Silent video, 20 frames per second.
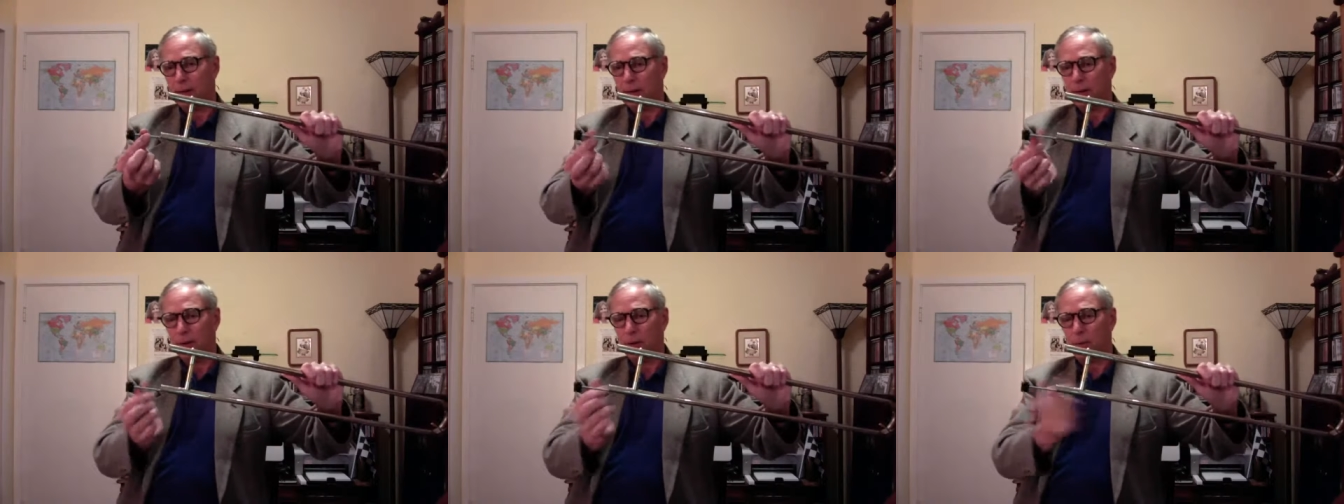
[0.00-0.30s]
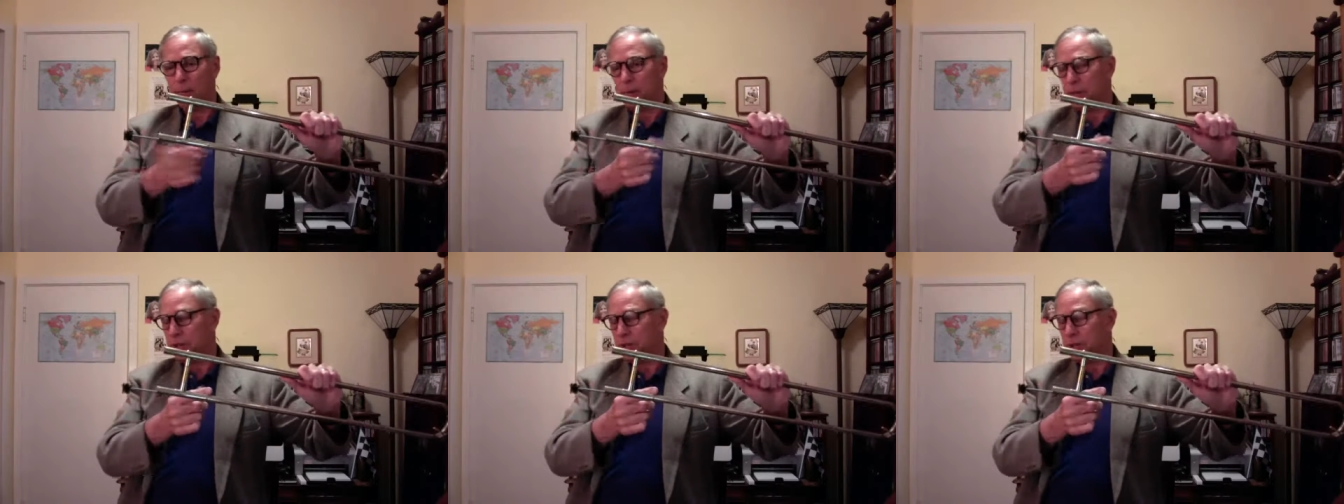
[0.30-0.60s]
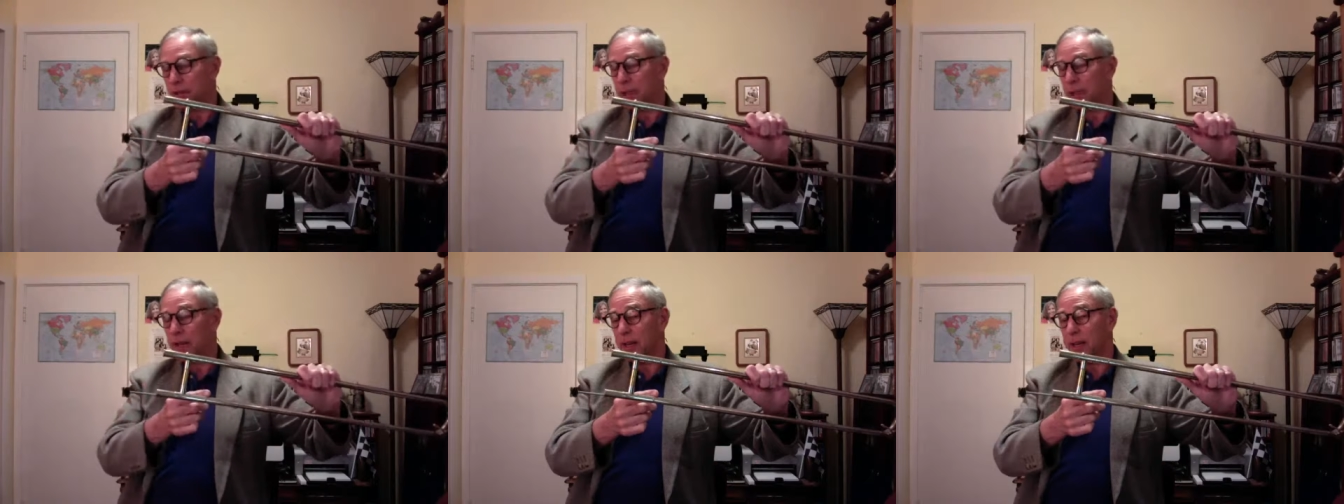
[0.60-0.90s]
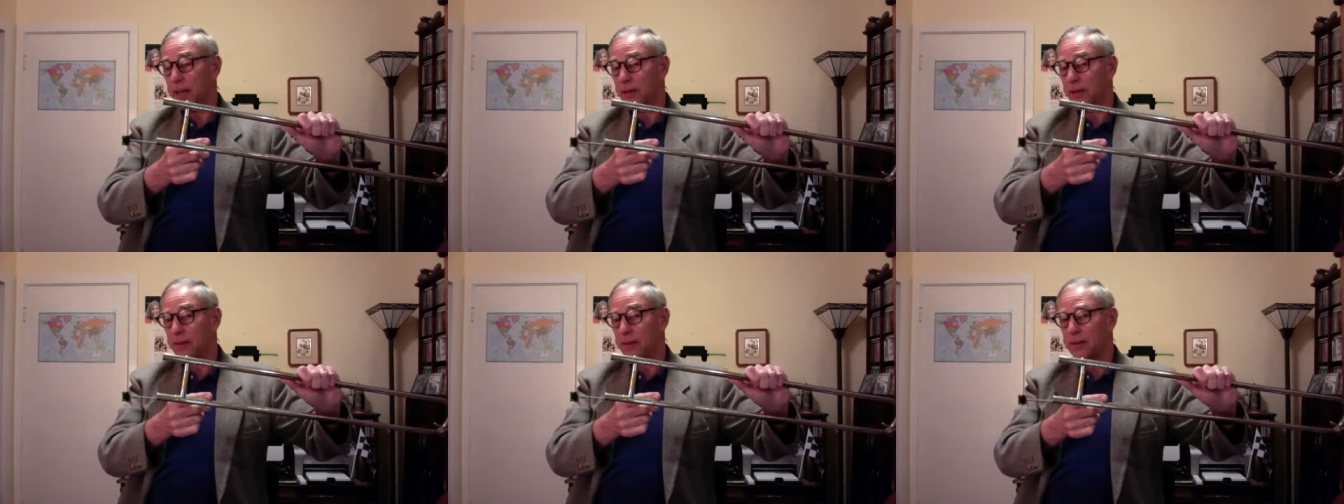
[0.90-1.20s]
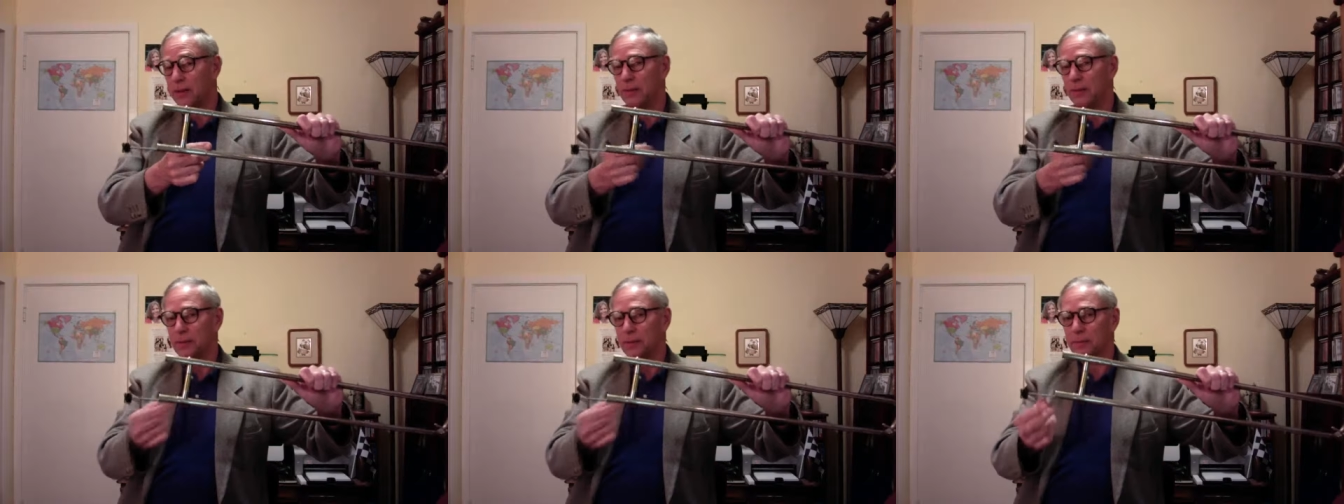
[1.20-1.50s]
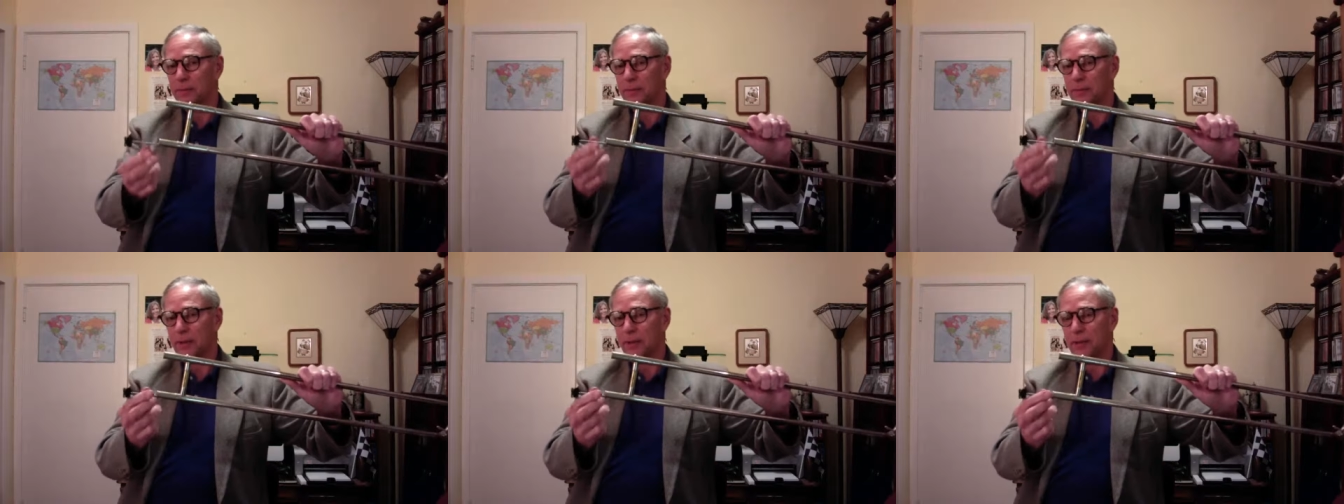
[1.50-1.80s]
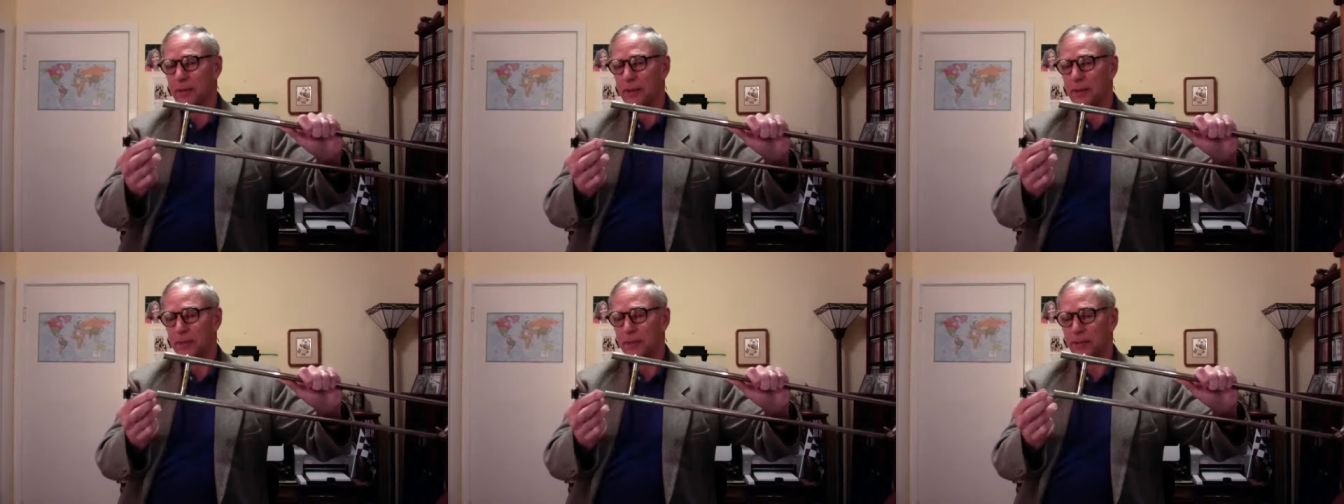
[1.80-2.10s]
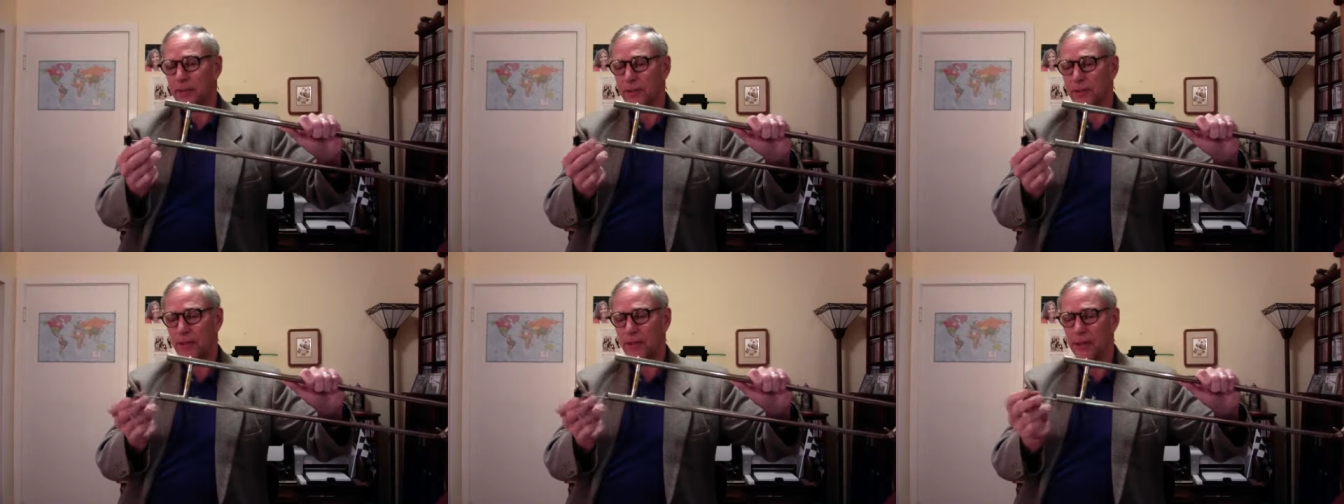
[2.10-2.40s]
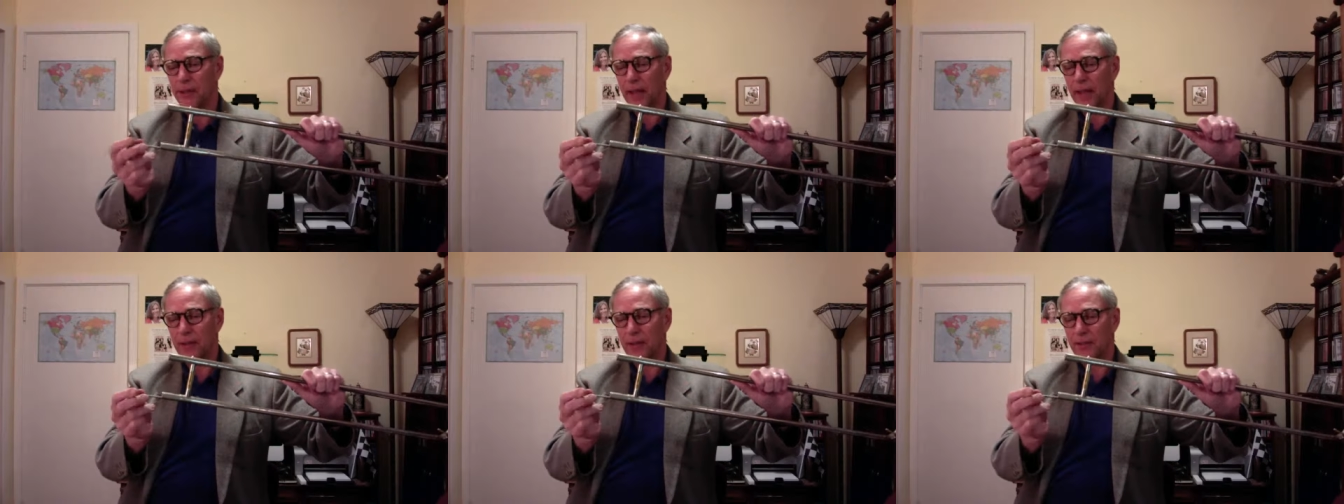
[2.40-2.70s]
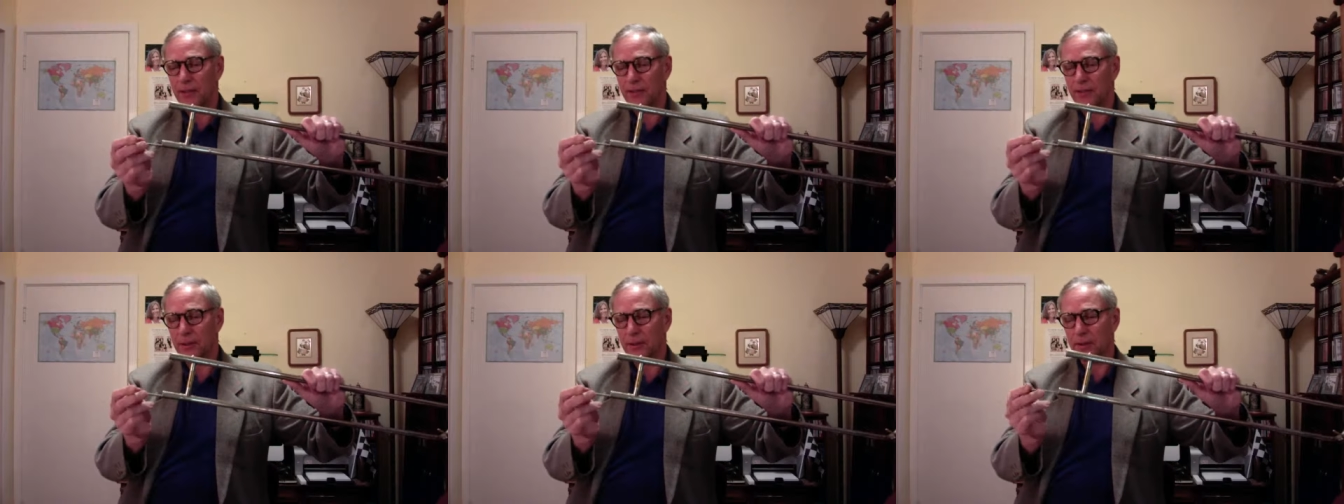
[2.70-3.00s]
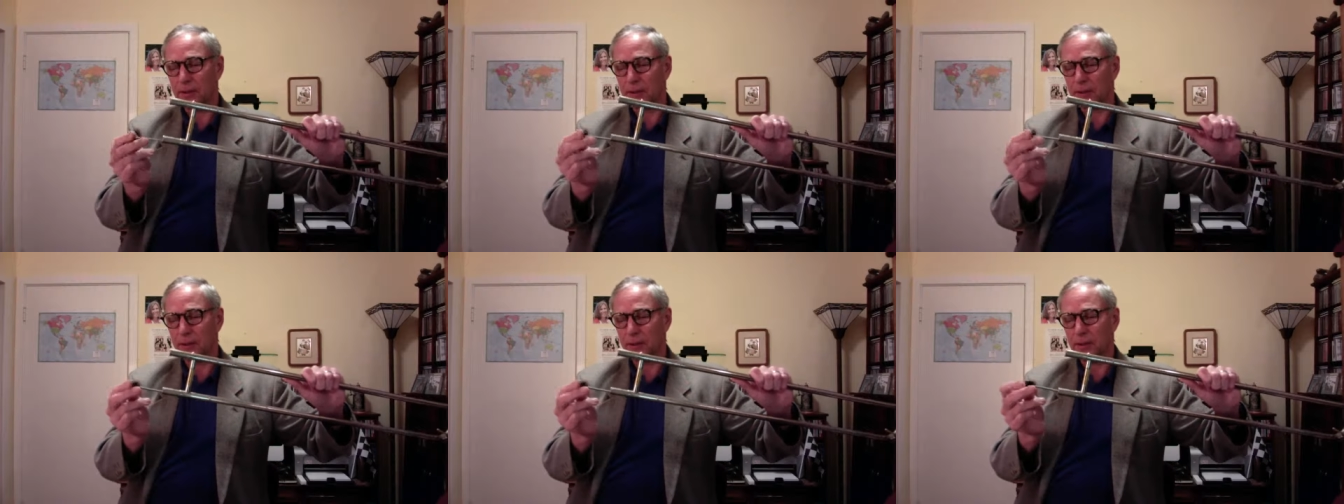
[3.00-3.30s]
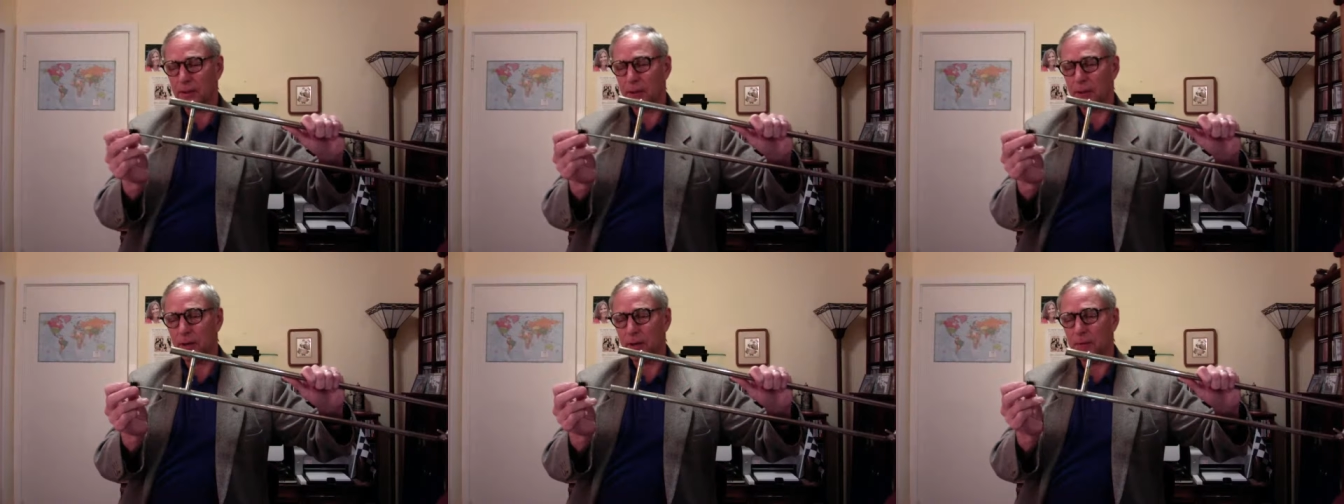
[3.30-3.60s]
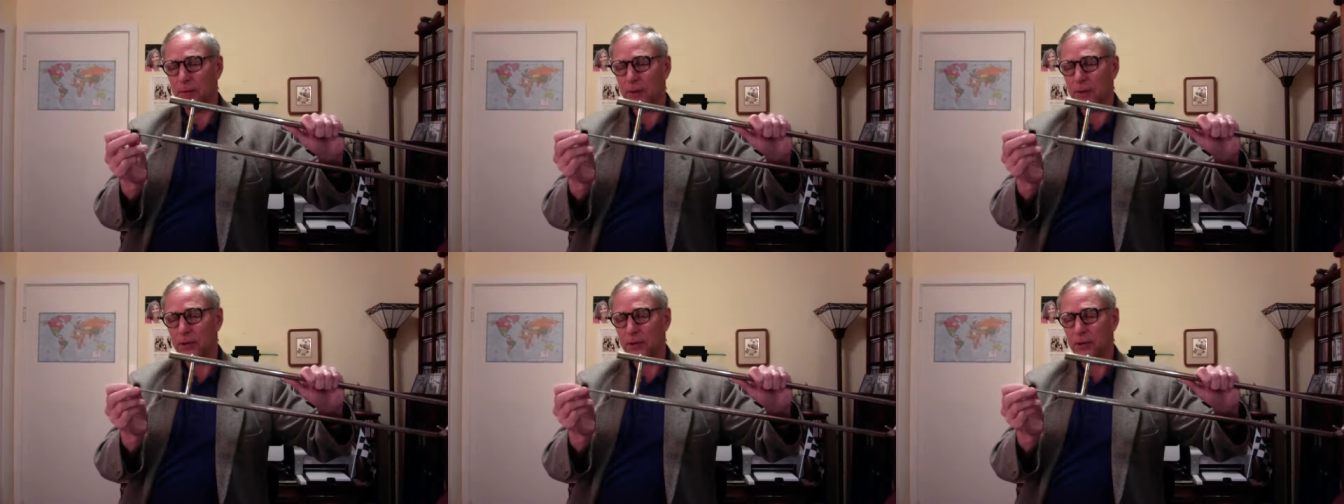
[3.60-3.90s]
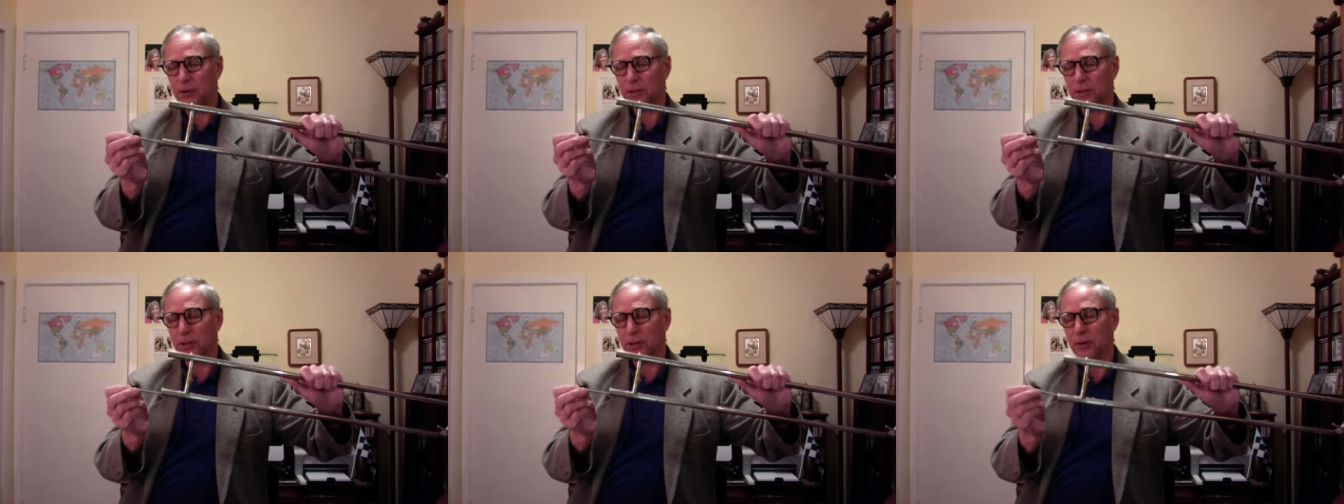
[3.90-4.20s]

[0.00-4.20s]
Don't push it in because that's going to be an emergency.